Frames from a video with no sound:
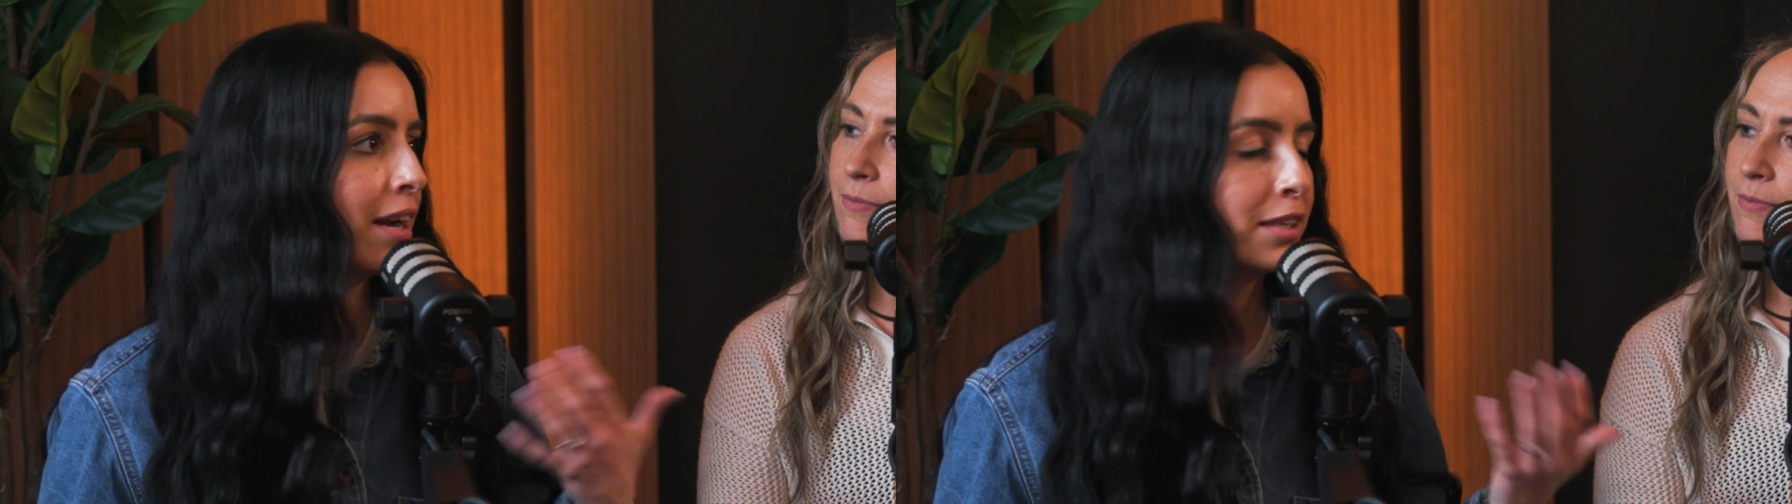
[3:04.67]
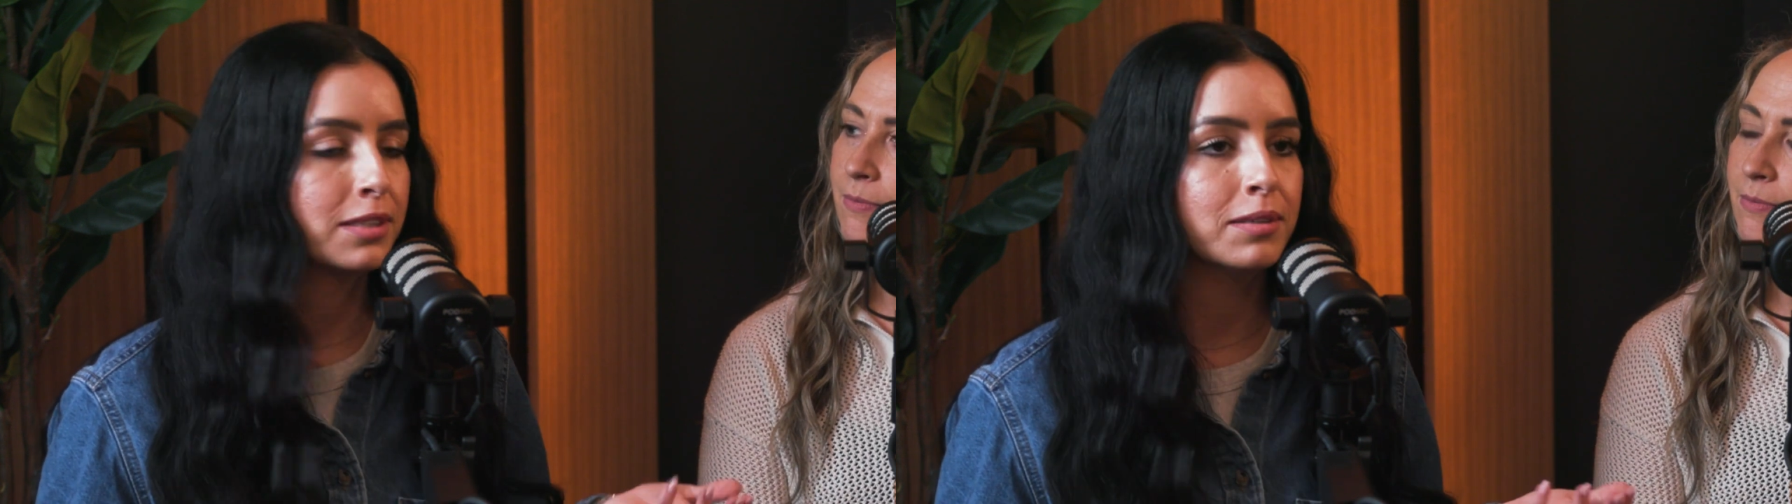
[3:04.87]
I
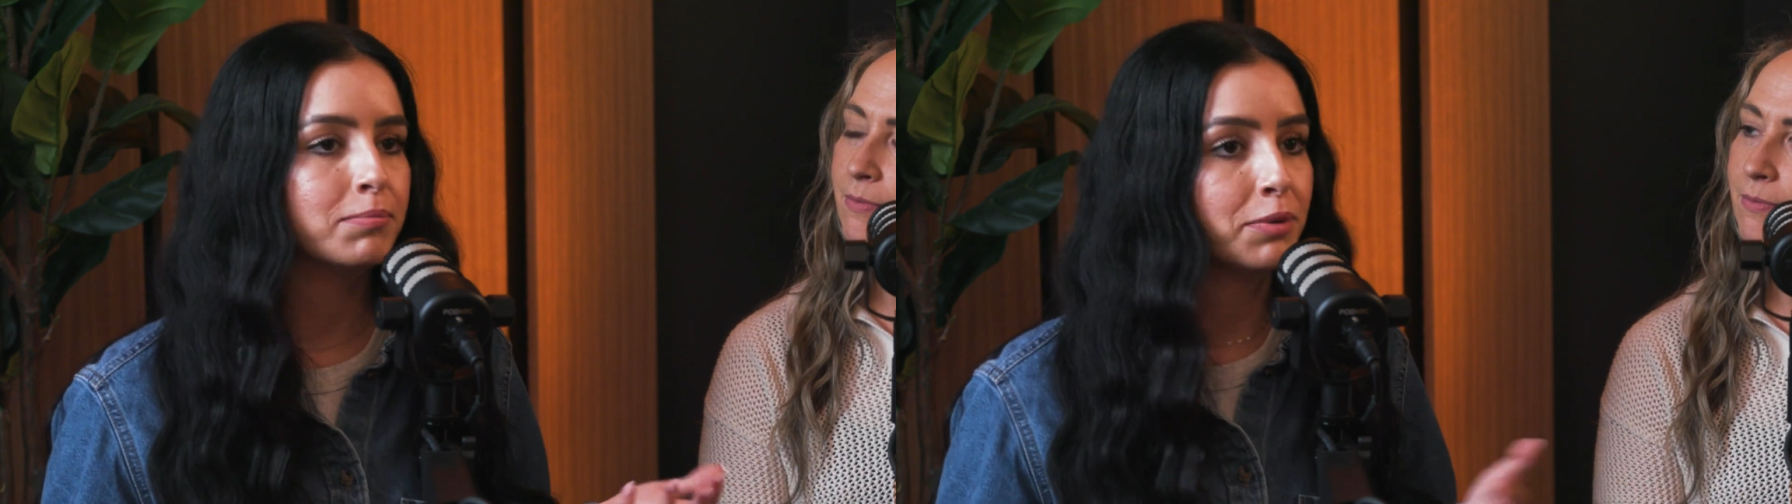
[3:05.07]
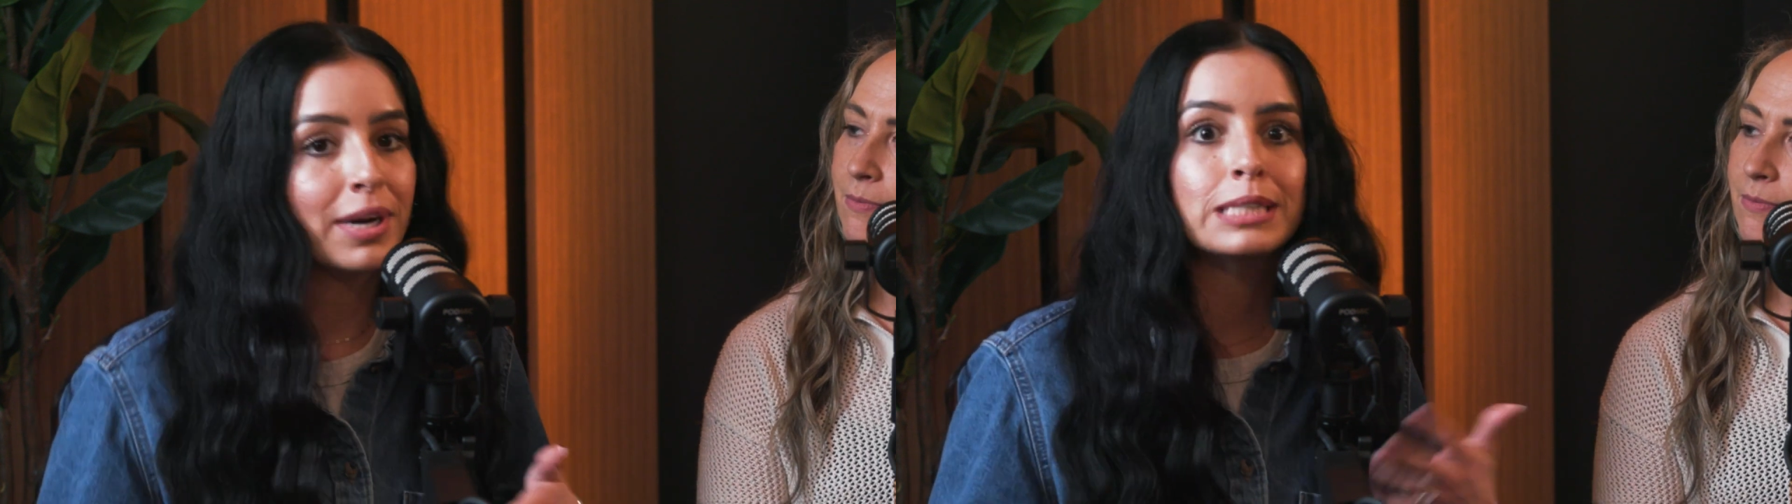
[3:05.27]
got to
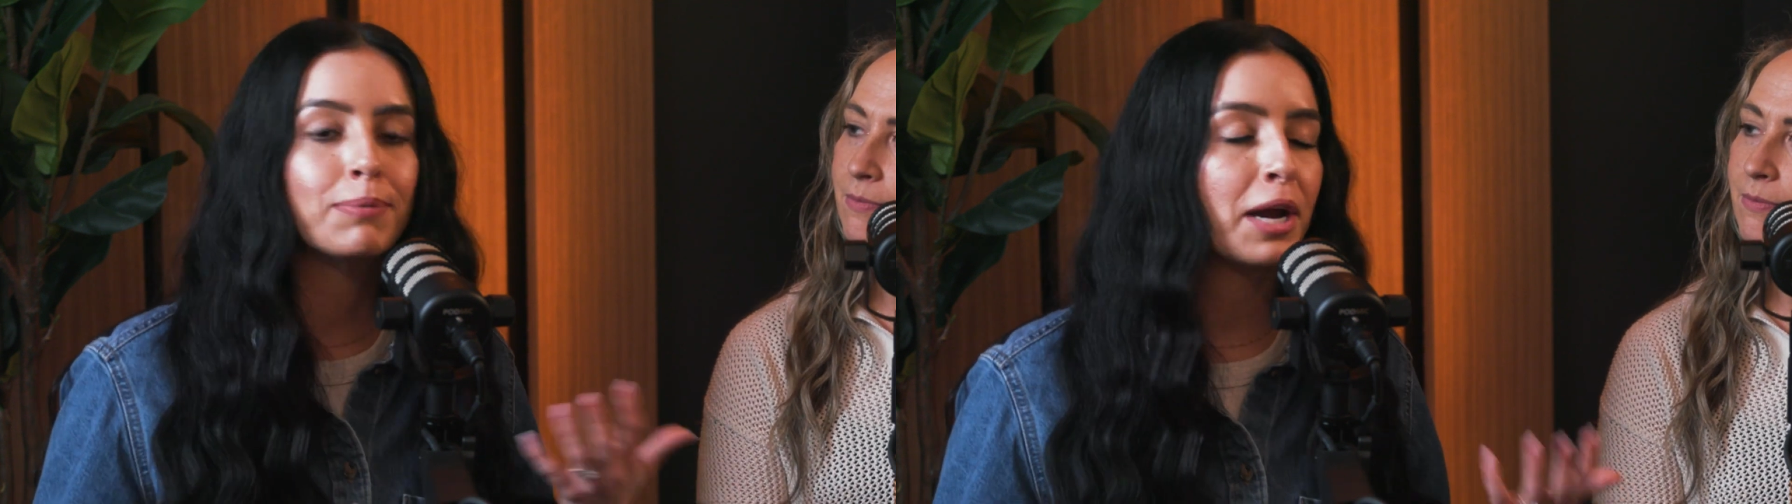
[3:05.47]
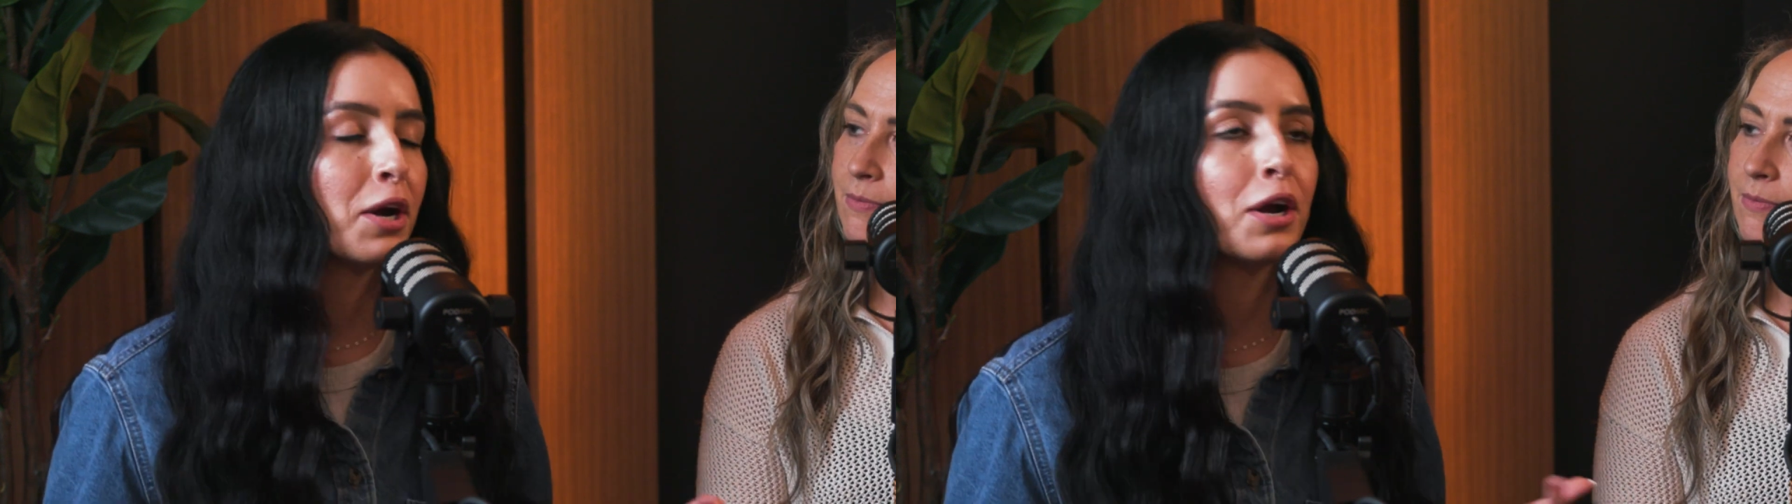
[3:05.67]
be raised
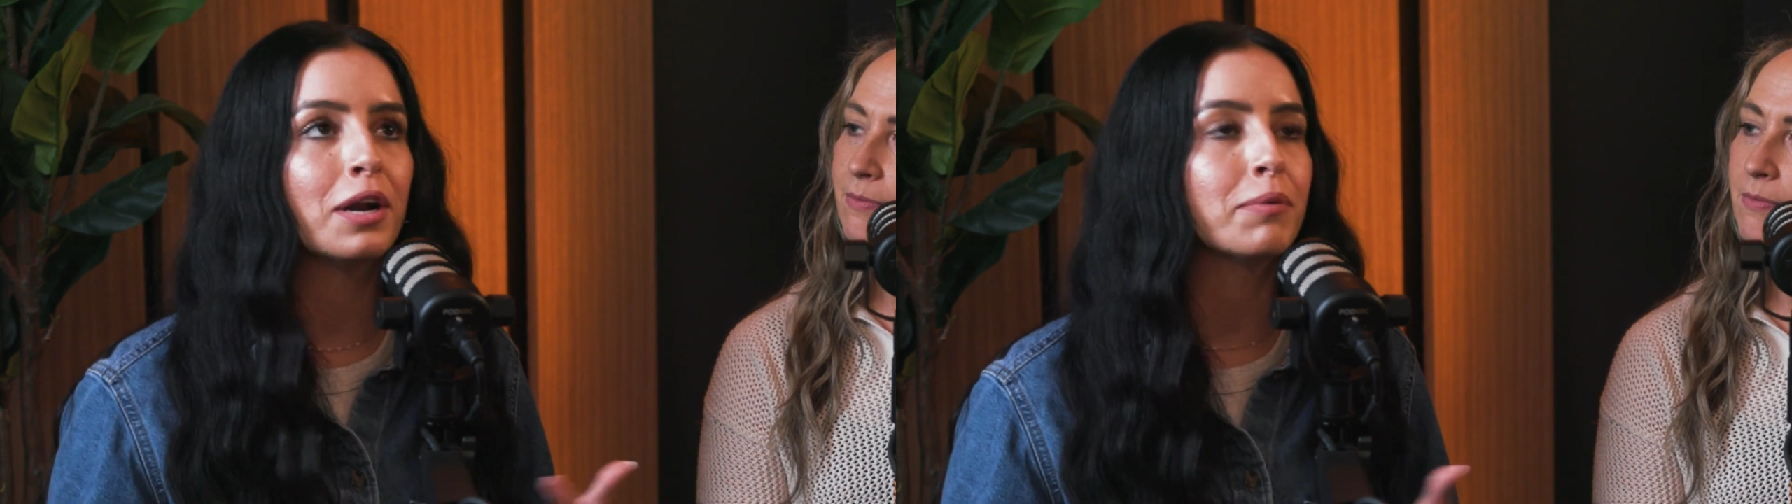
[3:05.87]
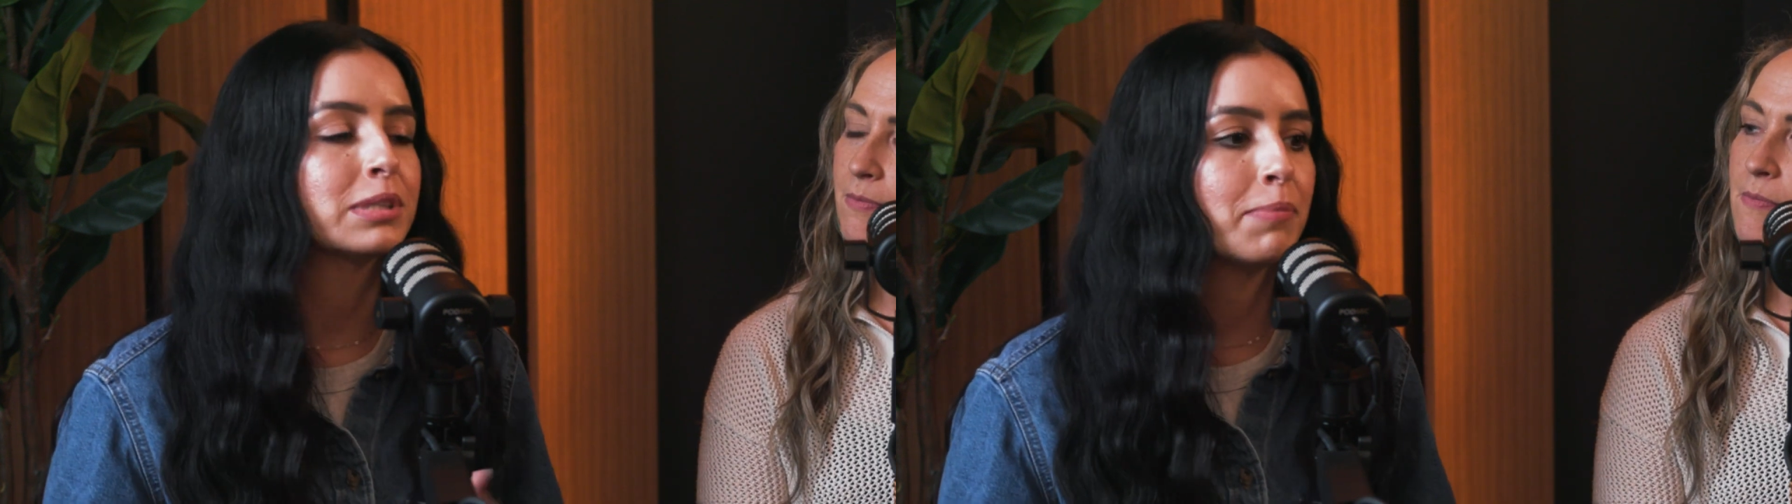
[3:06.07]
by her
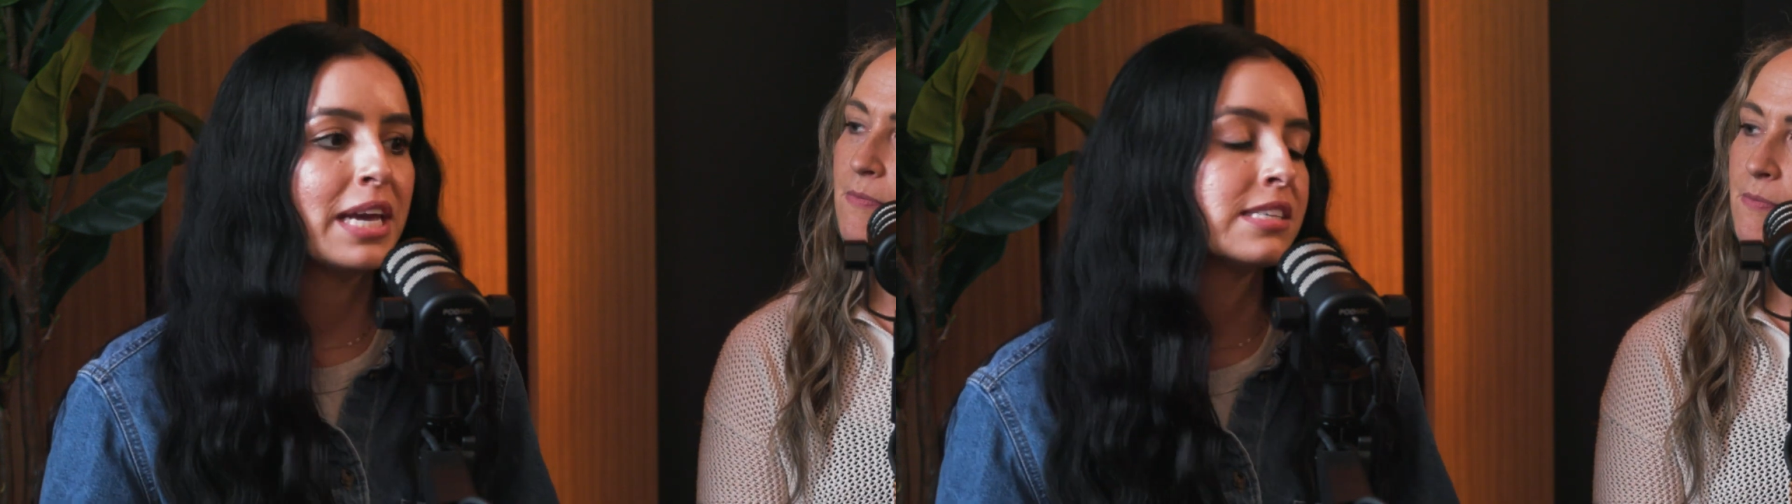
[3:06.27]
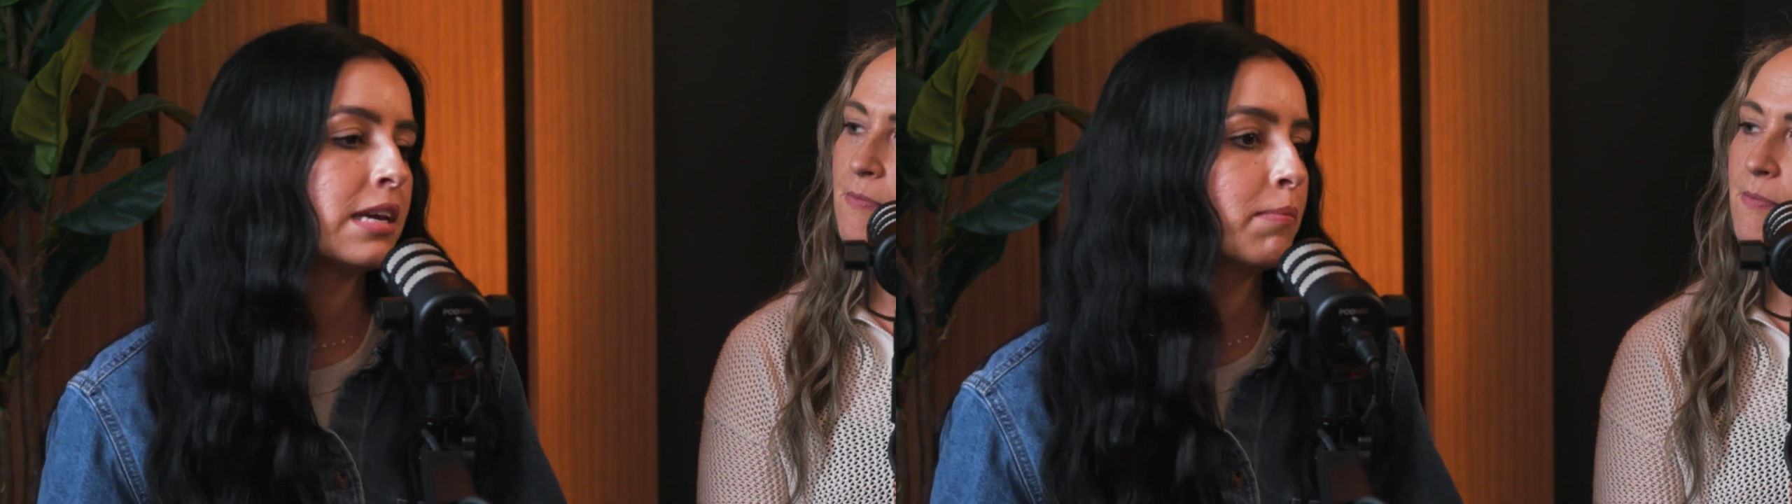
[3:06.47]
and it was
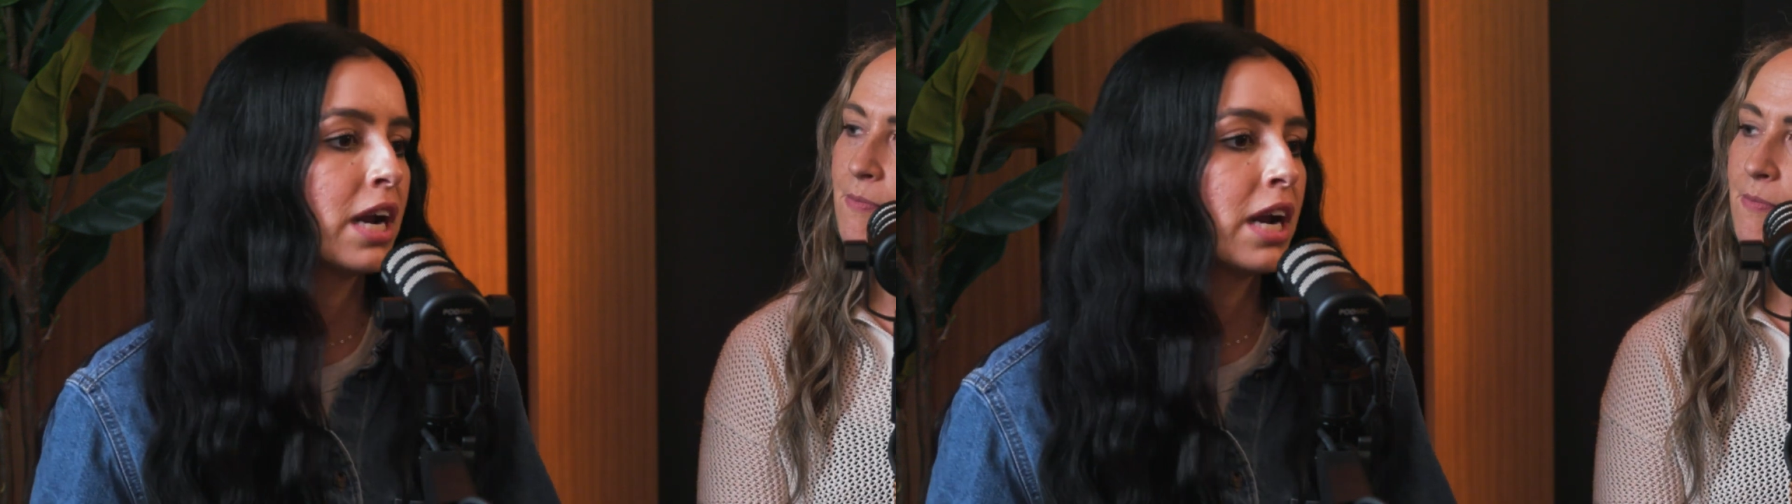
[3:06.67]
amazing.